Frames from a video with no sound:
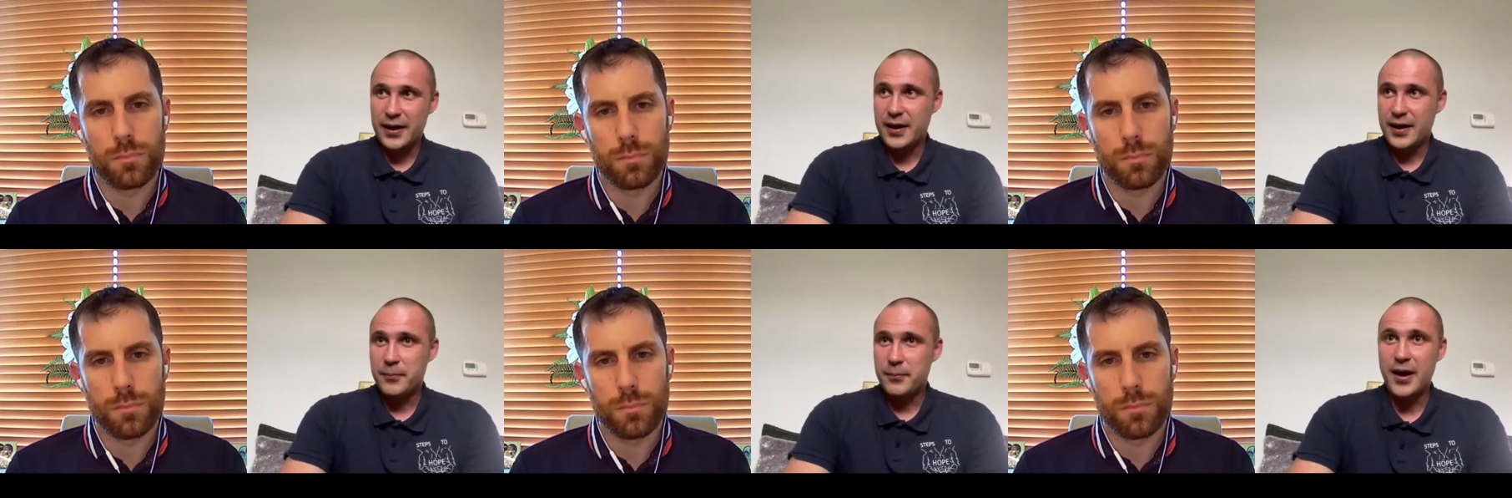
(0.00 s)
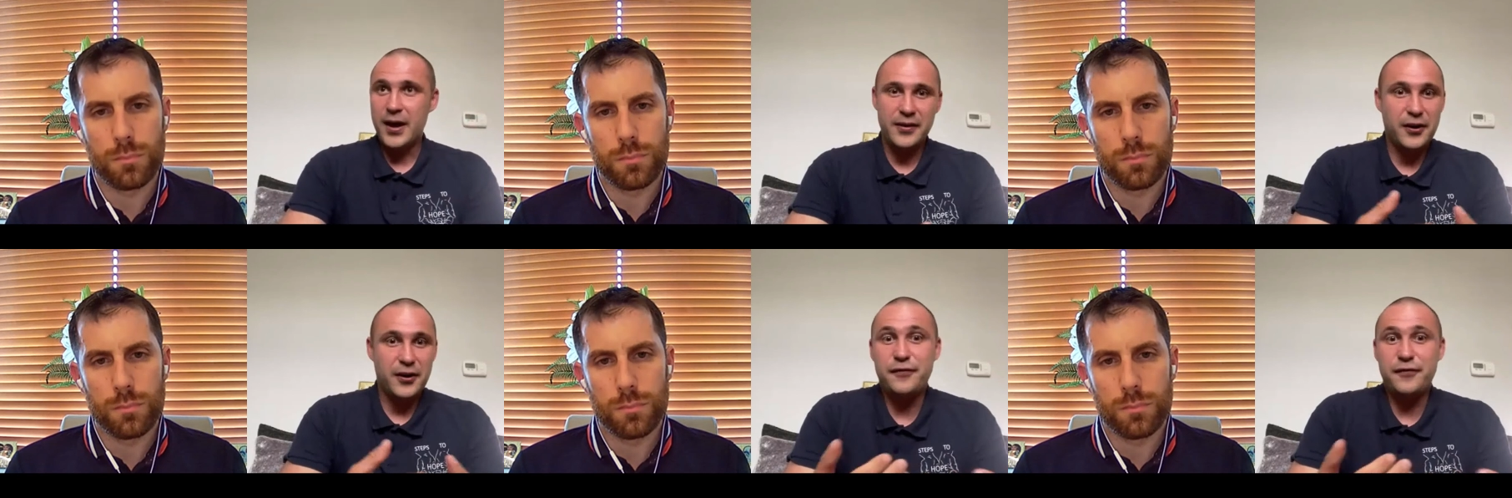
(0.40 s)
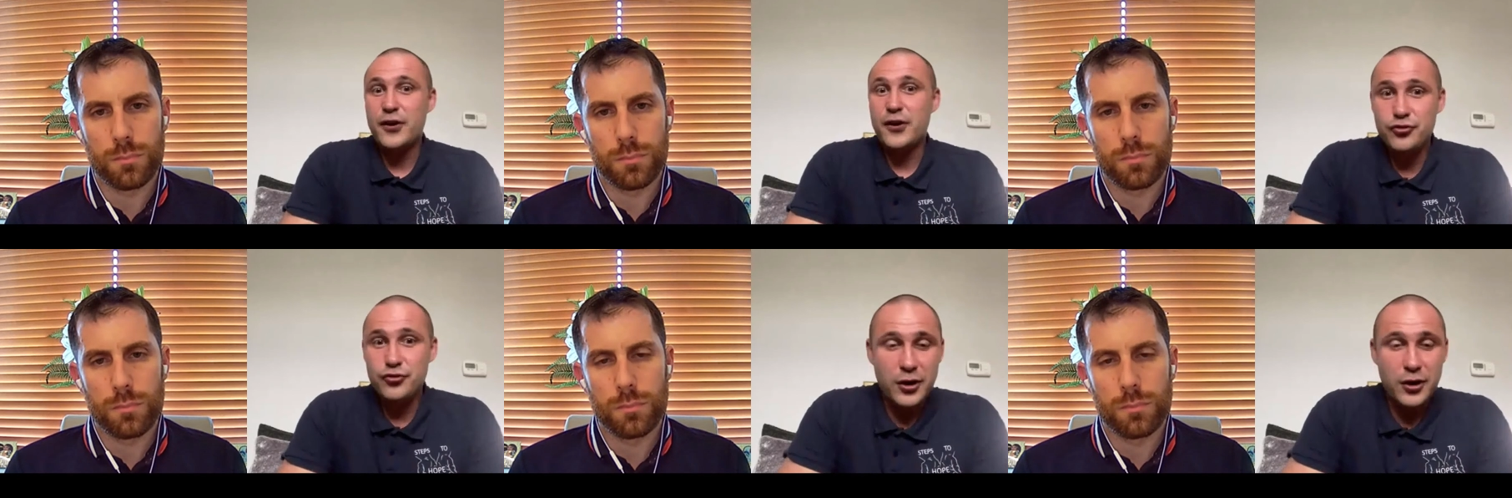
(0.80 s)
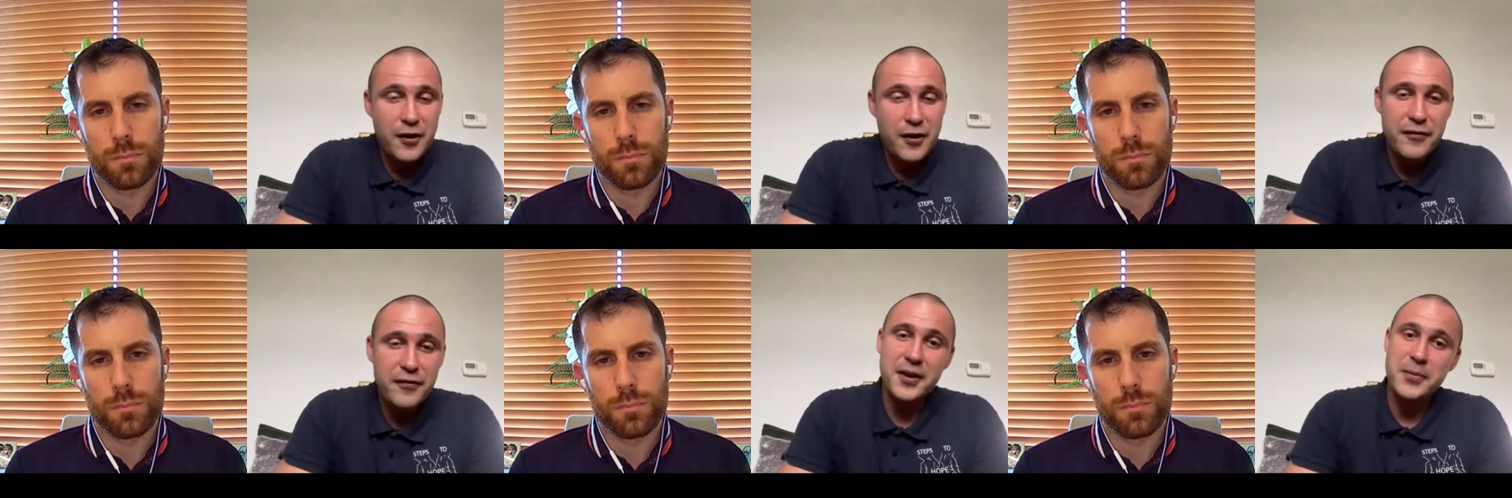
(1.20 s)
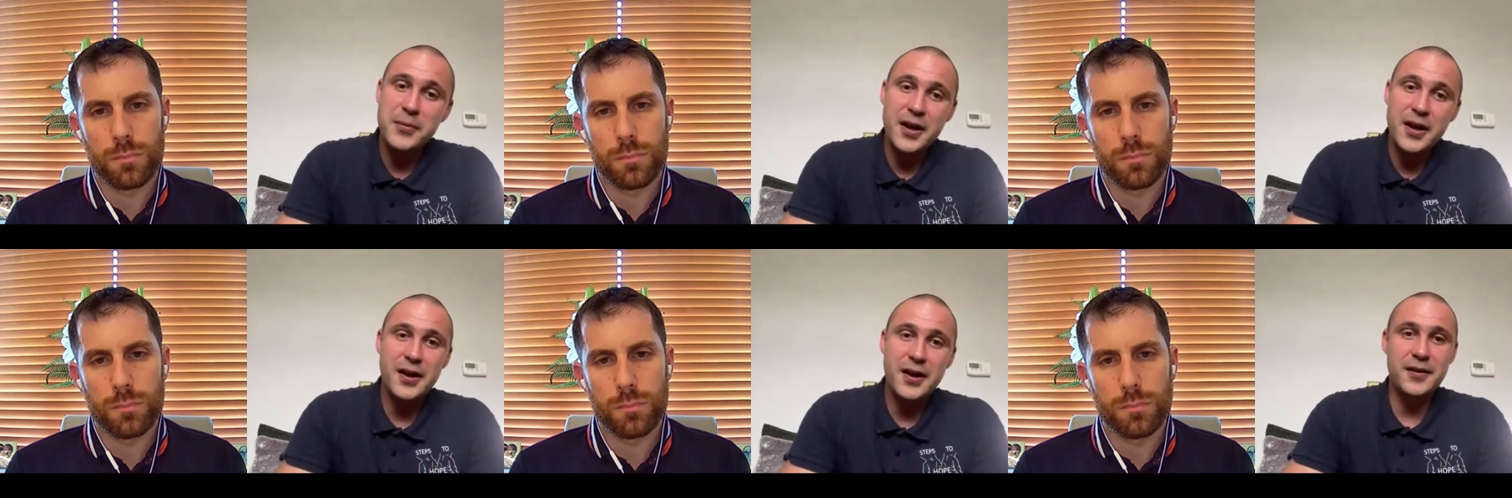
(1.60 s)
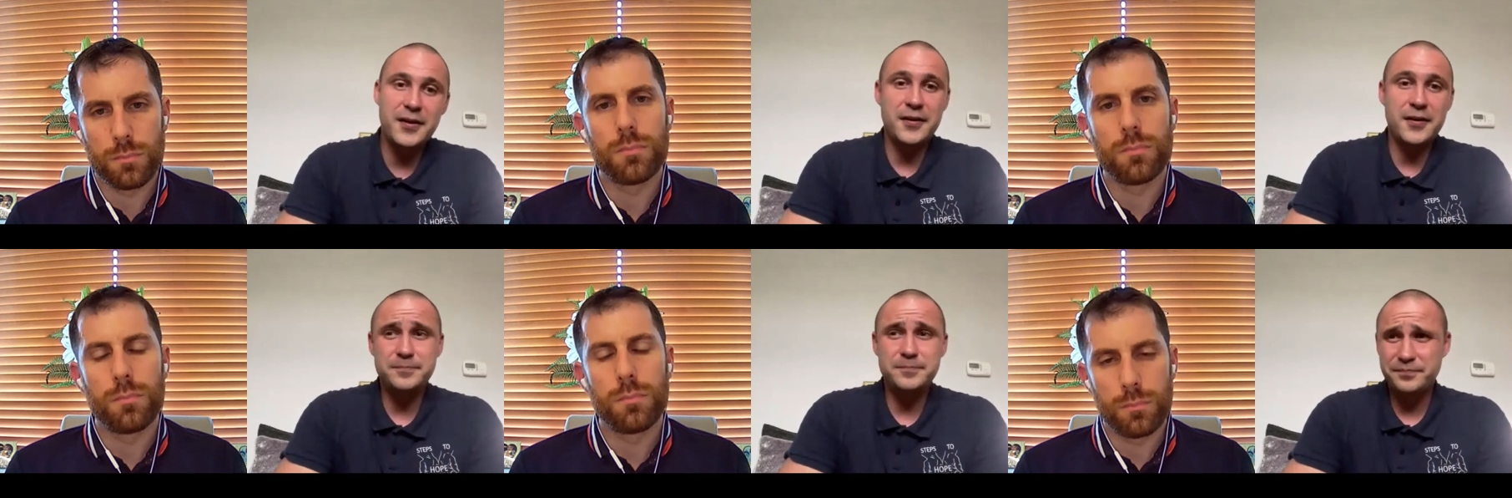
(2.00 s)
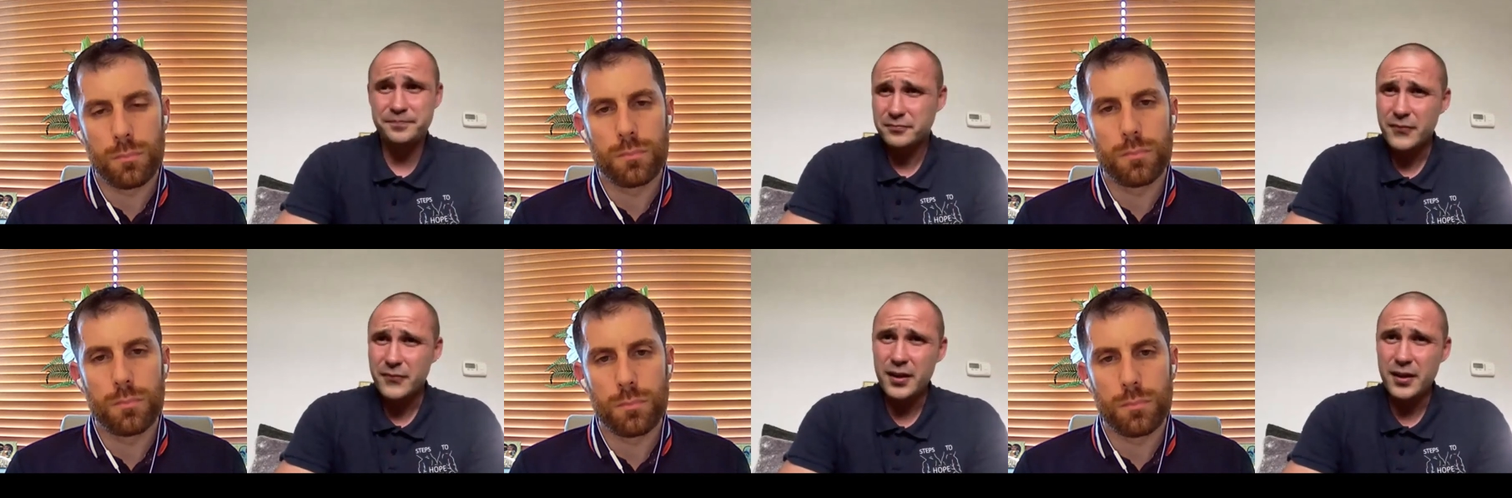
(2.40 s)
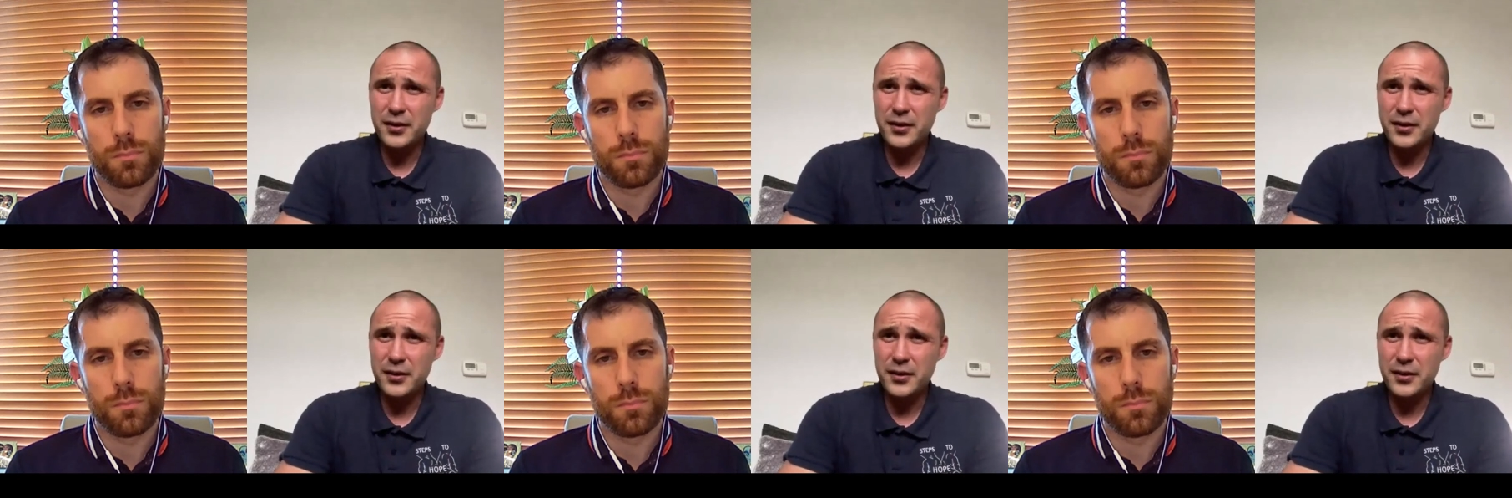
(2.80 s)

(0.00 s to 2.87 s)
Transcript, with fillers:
Speaker 1: um, hitting their first recovery meeting and